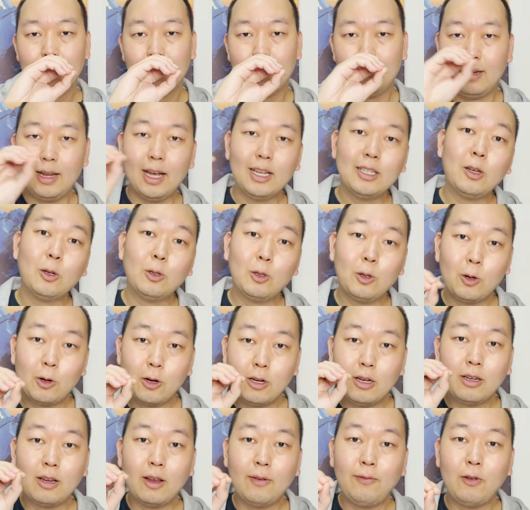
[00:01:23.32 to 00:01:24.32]
That's also going
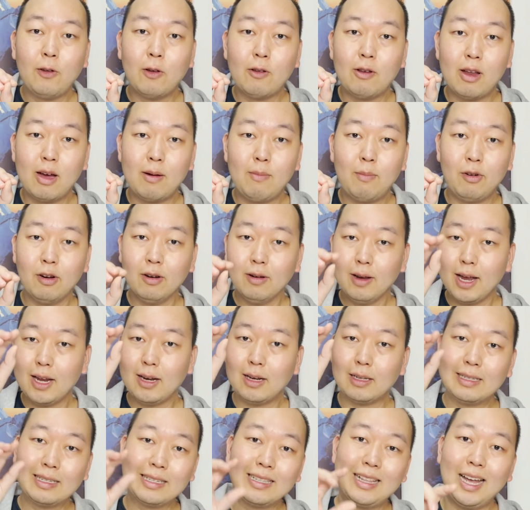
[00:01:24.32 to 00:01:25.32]
to give you a number and a
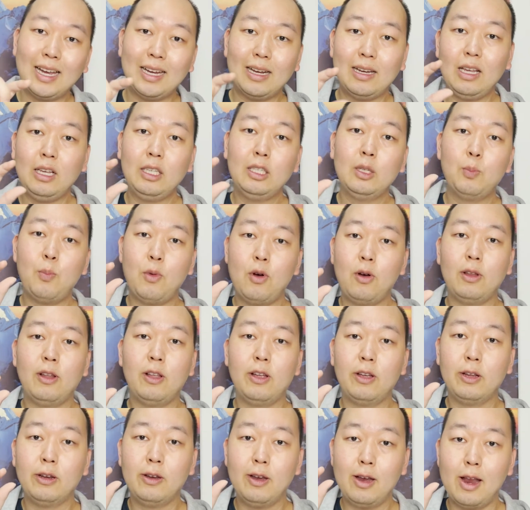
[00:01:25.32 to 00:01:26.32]
slightly
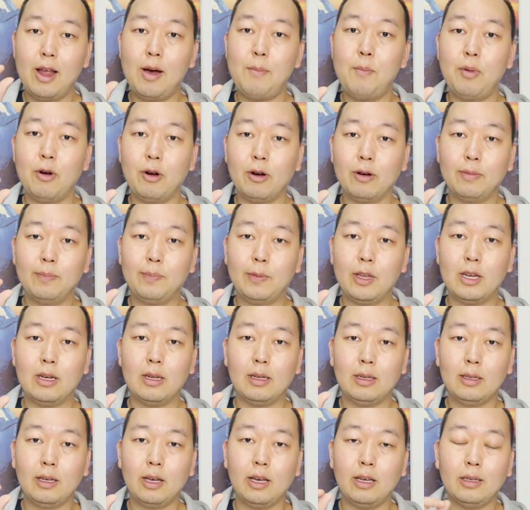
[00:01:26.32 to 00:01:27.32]
smaller number in
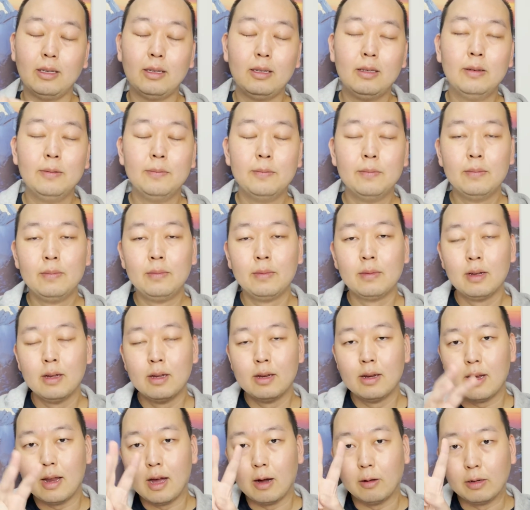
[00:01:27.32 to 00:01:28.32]
this case.
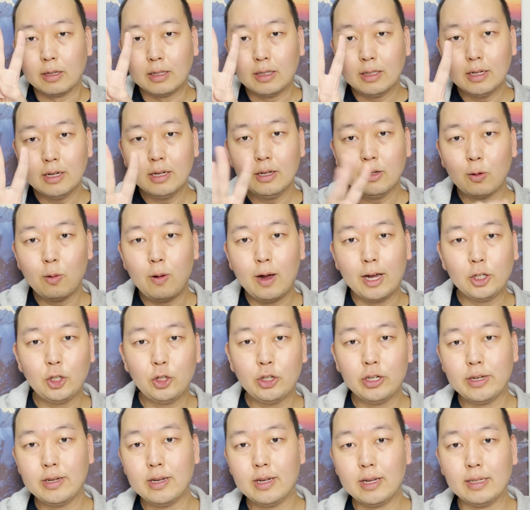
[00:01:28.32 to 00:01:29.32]
Now the third
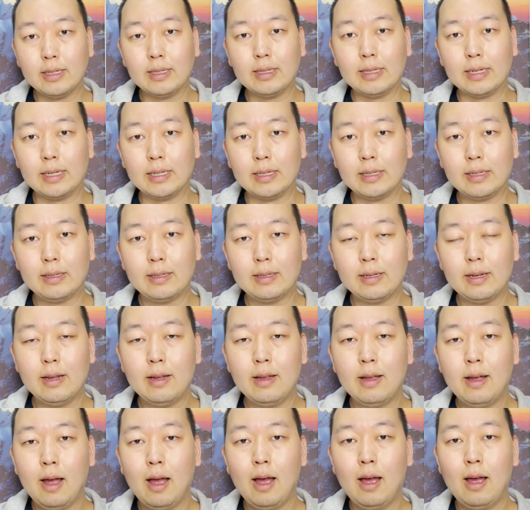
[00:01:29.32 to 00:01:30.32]
question is this:
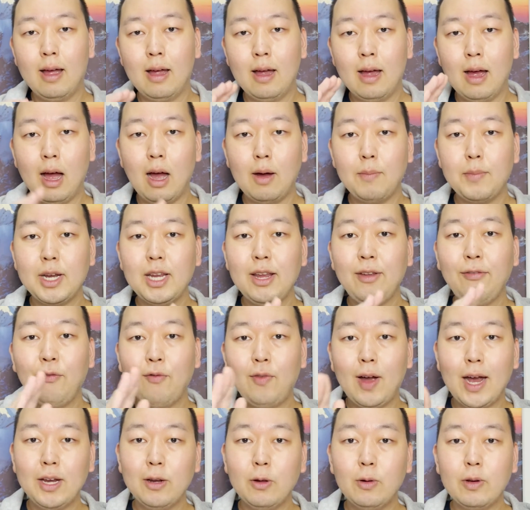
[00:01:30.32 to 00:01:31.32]
how many final